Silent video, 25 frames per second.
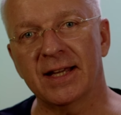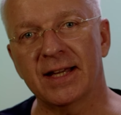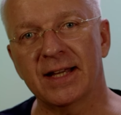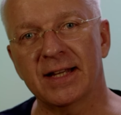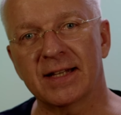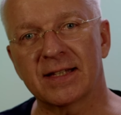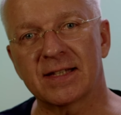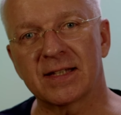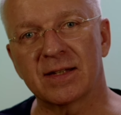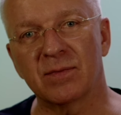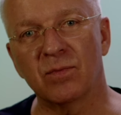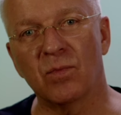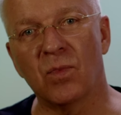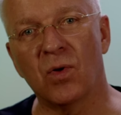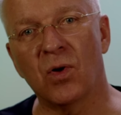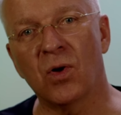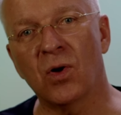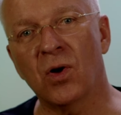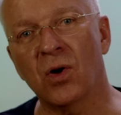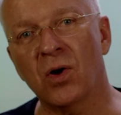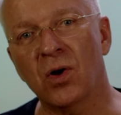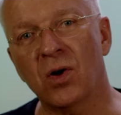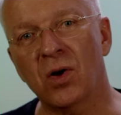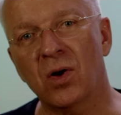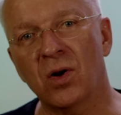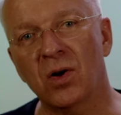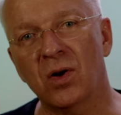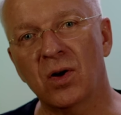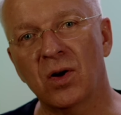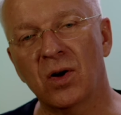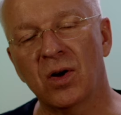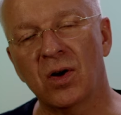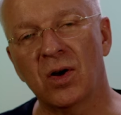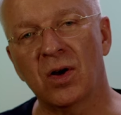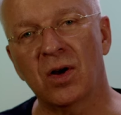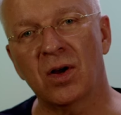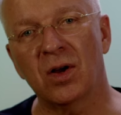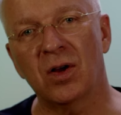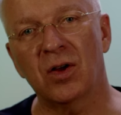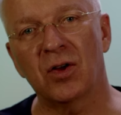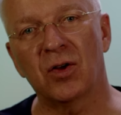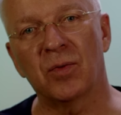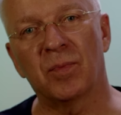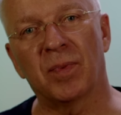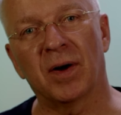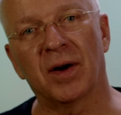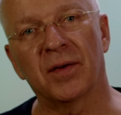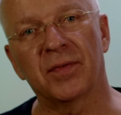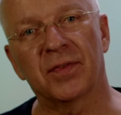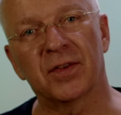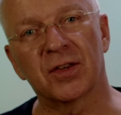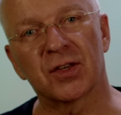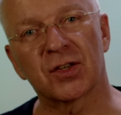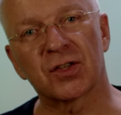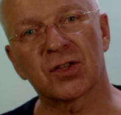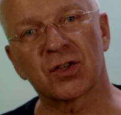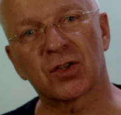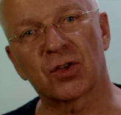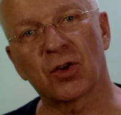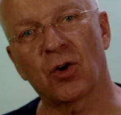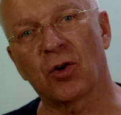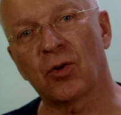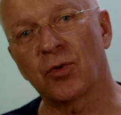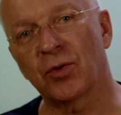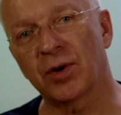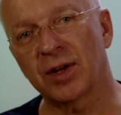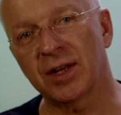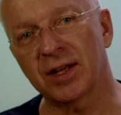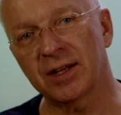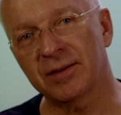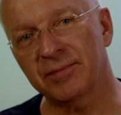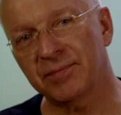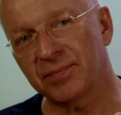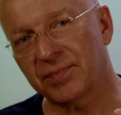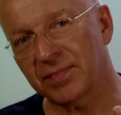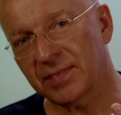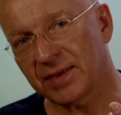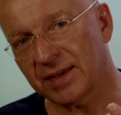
It's more about the story